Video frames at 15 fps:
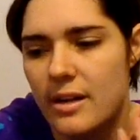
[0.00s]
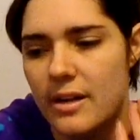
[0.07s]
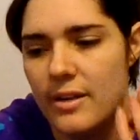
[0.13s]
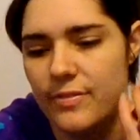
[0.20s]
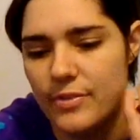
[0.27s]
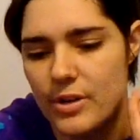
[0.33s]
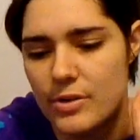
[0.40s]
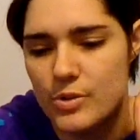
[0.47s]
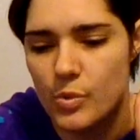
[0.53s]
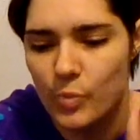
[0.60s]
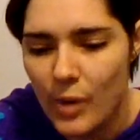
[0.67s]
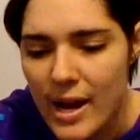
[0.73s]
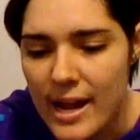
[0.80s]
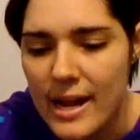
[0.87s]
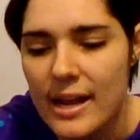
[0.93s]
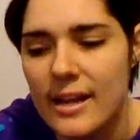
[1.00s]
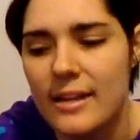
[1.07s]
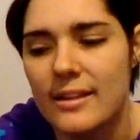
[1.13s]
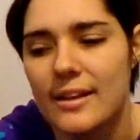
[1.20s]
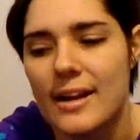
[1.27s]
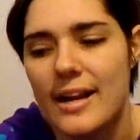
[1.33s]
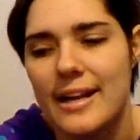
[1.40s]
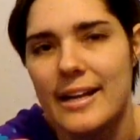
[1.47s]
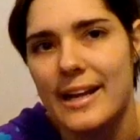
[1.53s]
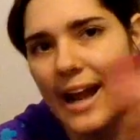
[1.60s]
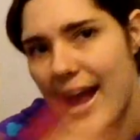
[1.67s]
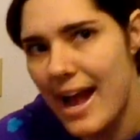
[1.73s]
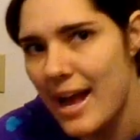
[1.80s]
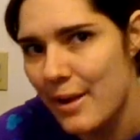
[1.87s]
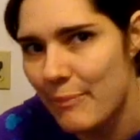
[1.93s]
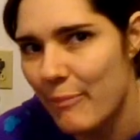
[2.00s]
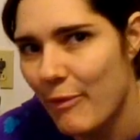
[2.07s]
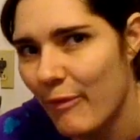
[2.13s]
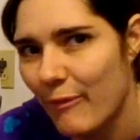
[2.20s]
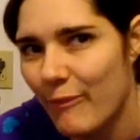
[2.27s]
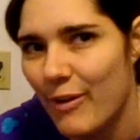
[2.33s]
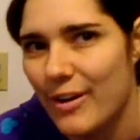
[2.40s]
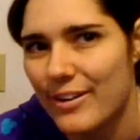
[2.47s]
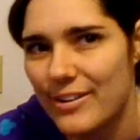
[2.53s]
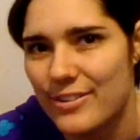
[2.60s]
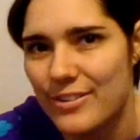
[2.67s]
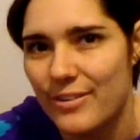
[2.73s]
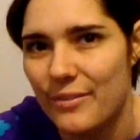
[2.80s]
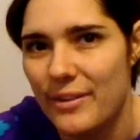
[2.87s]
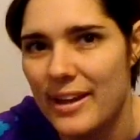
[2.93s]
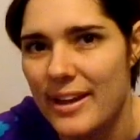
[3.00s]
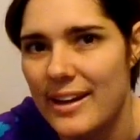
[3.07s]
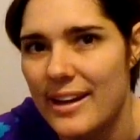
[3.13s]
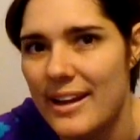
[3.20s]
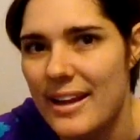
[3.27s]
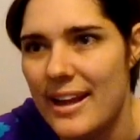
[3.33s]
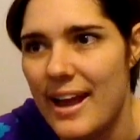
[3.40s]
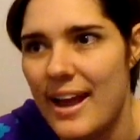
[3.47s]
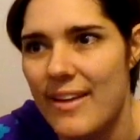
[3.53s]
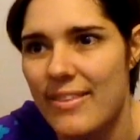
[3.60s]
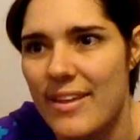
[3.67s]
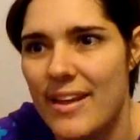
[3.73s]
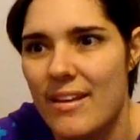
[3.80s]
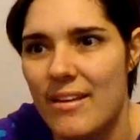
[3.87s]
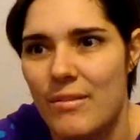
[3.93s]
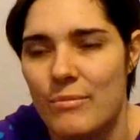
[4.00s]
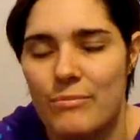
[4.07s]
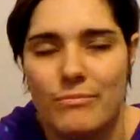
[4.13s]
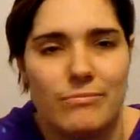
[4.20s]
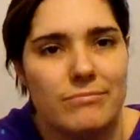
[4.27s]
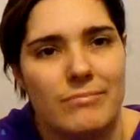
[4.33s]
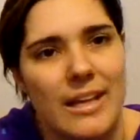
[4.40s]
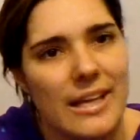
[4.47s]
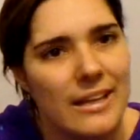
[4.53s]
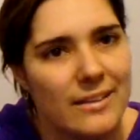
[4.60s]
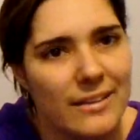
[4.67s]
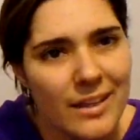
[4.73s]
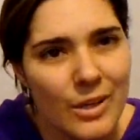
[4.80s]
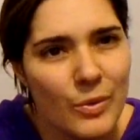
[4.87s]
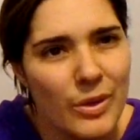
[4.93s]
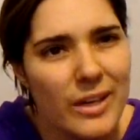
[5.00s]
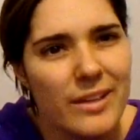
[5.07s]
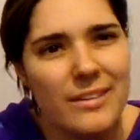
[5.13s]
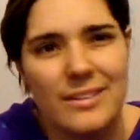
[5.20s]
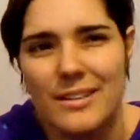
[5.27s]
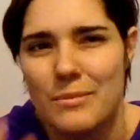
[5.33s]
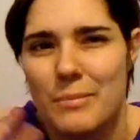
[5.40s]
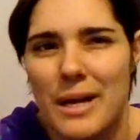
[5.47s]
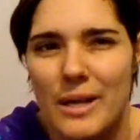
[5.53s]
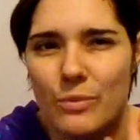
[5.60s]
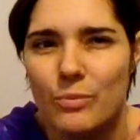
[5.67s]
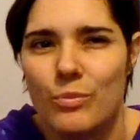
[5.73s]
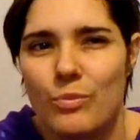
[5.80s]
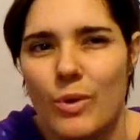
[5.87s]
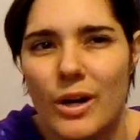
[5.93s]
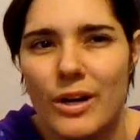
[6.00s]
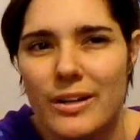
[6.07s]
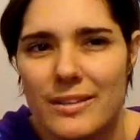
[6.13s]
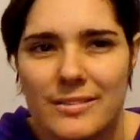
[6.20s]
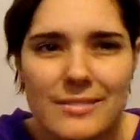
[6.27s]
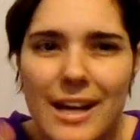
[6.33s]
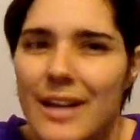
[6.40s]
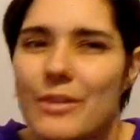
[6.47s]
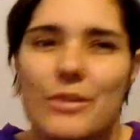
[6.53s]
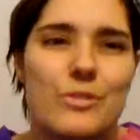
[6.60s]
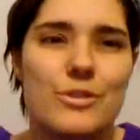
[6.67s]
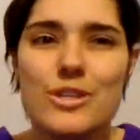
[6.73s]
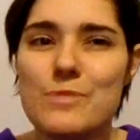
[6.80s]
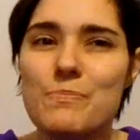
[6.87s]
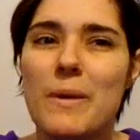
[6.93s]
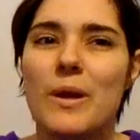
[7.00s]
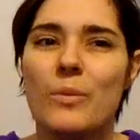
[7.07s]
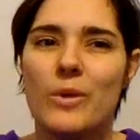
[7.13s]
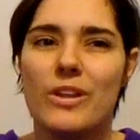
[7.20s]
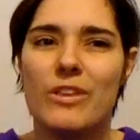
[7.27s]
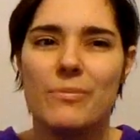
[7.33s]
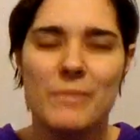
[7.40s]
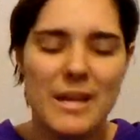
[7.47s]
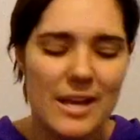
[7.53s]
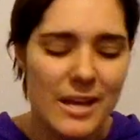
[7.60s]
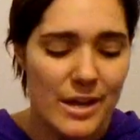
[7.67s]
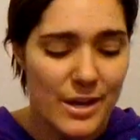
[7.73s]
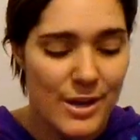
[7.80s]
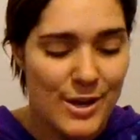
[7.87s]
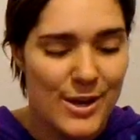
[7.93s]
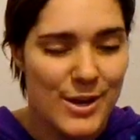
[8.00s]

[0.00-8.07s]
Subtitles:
if there's a way that I can add more water to it and then make it liquid, it might work. I don't know, just bear with me.